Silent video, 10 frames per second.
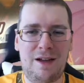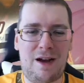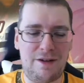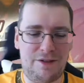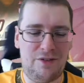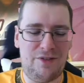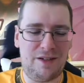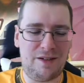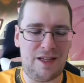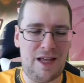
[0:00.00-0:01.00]
I don't think
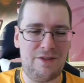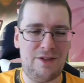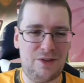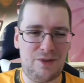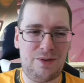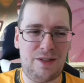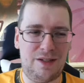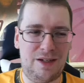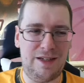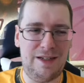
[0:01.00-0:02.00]
I'm going to ever do the
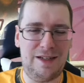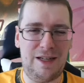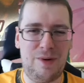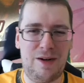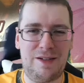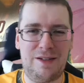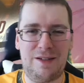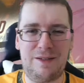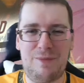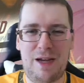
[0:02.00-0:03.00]

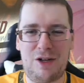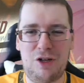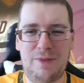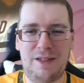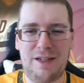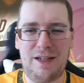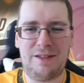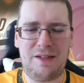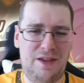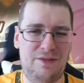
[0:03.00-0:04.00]
1991 pack opening
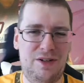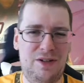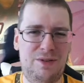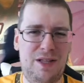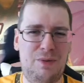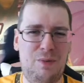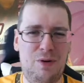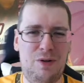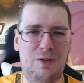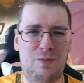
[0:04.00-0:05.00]
again, even though they
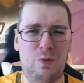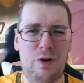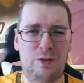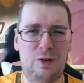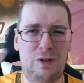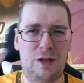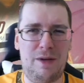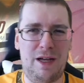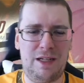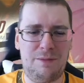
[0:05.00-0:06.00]
were $1 a
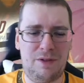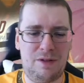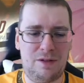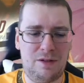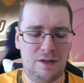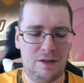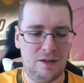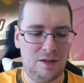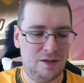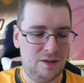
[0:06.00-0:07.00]
pack. But
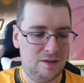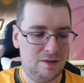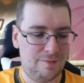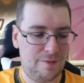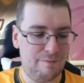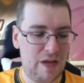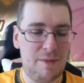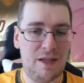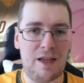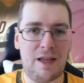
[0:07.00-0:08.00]

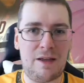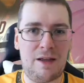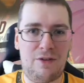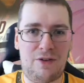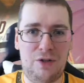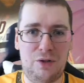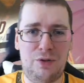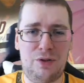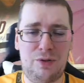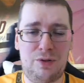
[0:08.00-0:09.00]
maybe if I
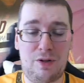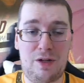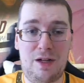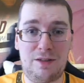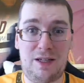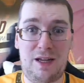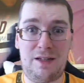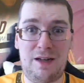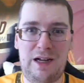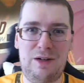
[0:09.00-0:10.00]
do soccer cards
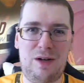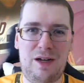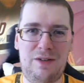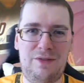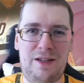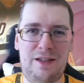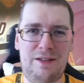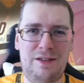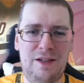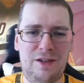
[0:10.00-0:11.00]
again, I'll kind of, yeah,
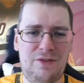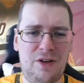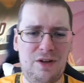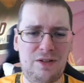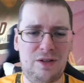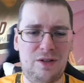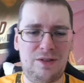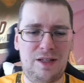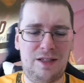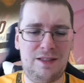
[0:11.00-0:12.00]
focus on
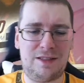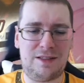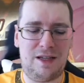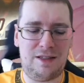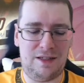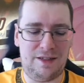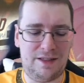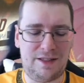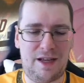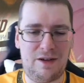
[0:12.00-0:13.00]
these slightly
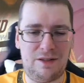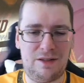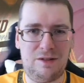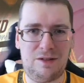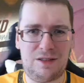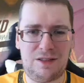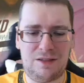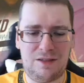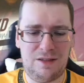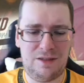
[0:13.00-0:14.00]
discounted lots,
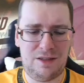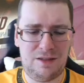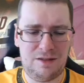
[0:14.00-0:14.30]
because,